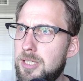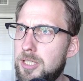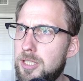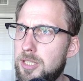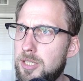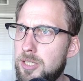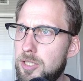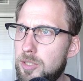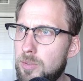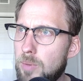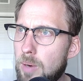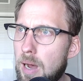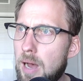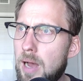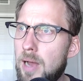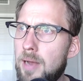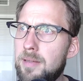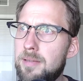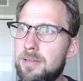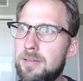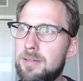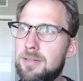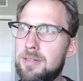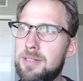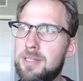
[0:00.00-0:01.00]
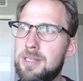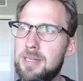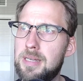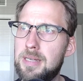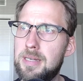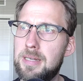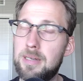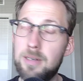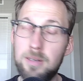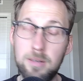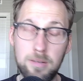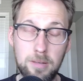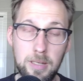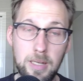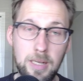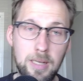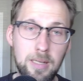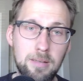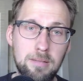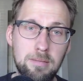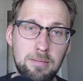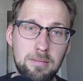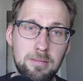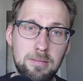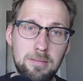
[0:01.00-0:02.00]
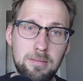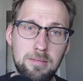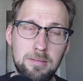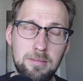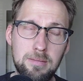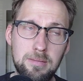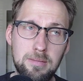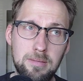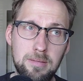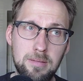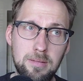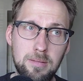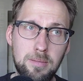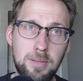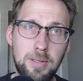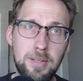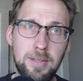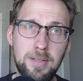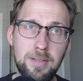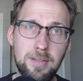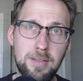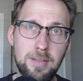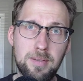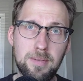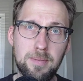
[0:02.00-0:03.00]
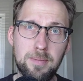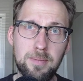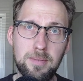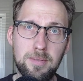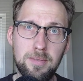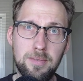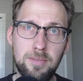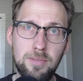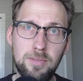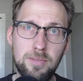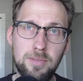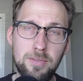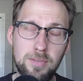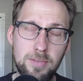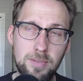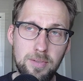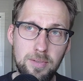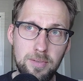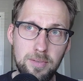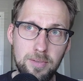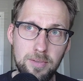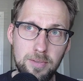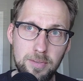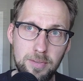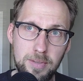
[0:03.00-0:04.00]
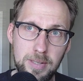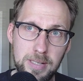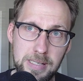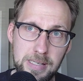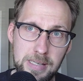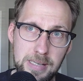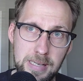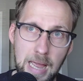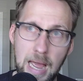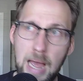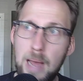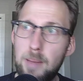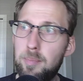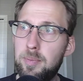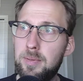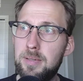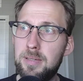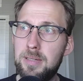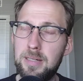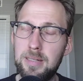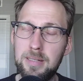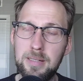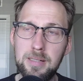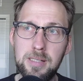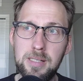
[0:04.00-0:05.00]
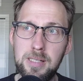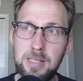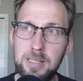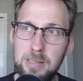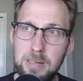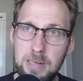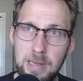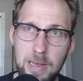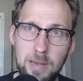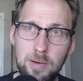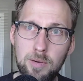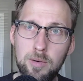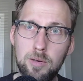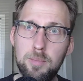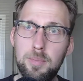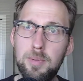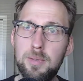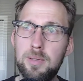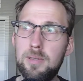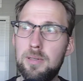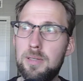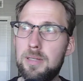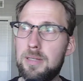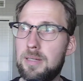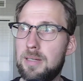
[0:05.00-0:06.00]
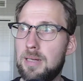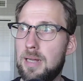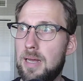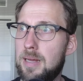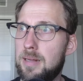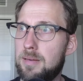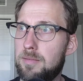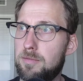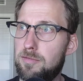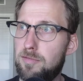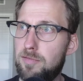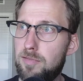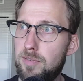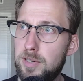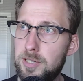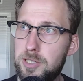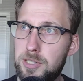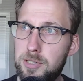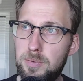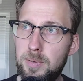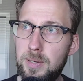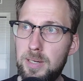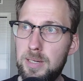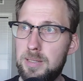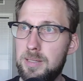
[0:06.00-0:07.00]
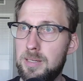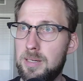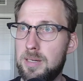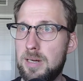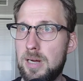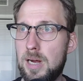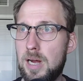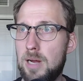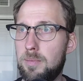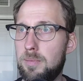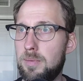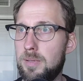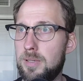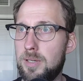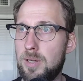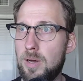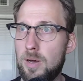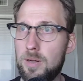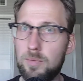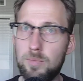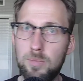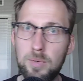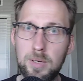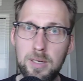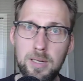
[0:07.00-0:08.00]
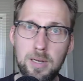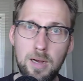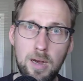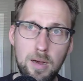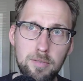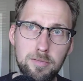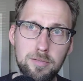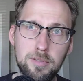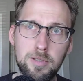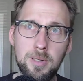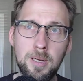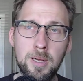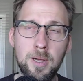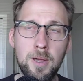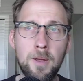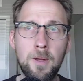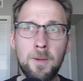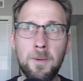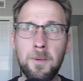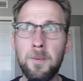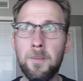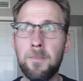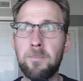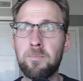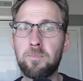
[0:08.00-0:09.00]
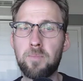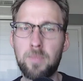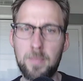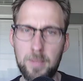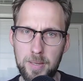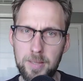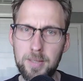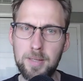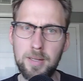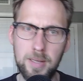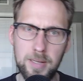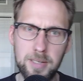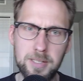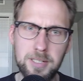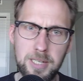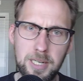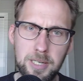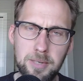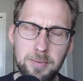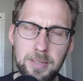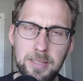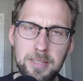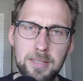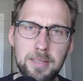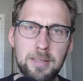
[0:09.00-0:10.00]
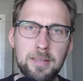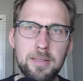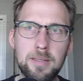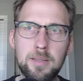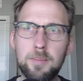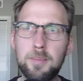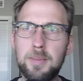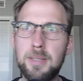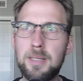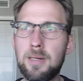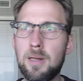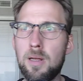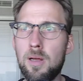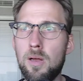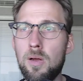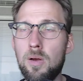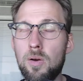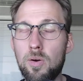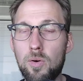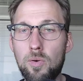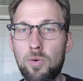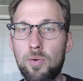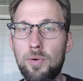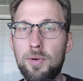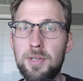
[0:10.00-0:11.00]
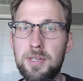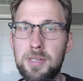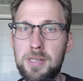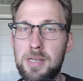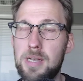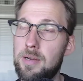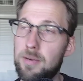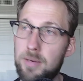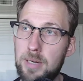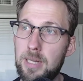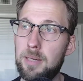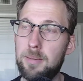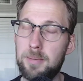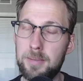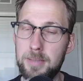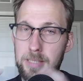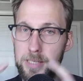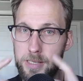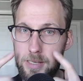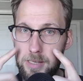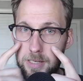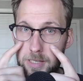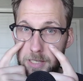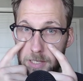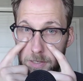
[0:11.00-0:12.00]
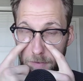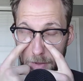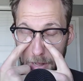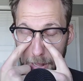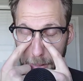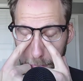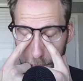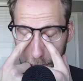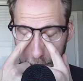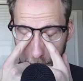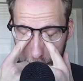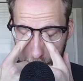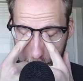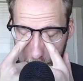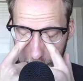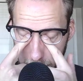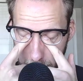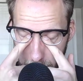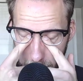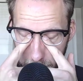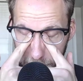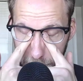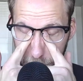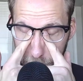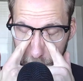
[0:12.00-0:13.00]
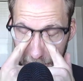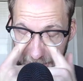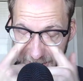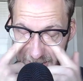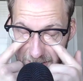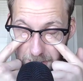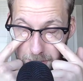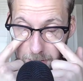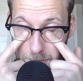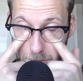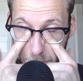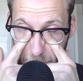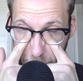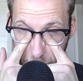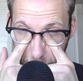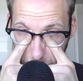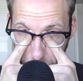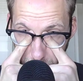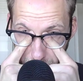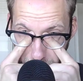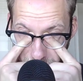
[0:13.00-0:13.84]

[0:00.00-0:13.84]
you either say, okay, well, this has happened and it's terrible and frustrating. I will not recover, exaggerating a little bit. Or you say, okay, well, these things have happened. This really sucks.